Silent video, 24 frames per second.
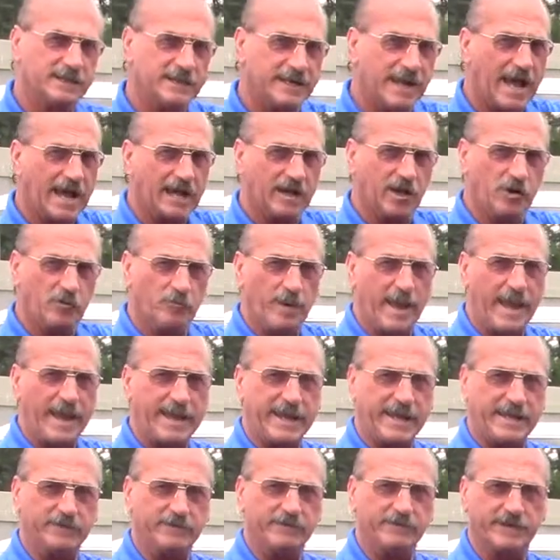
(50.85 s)
not go
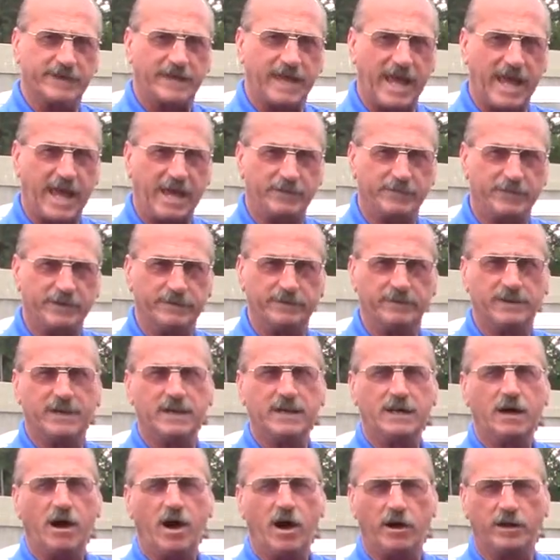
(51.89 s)
back into the cabin
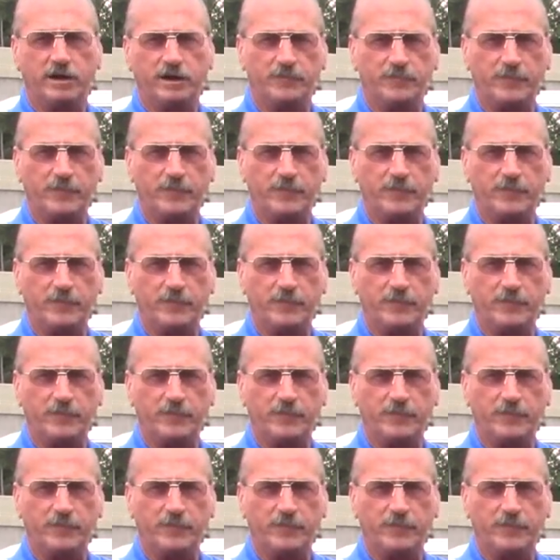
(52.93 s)
on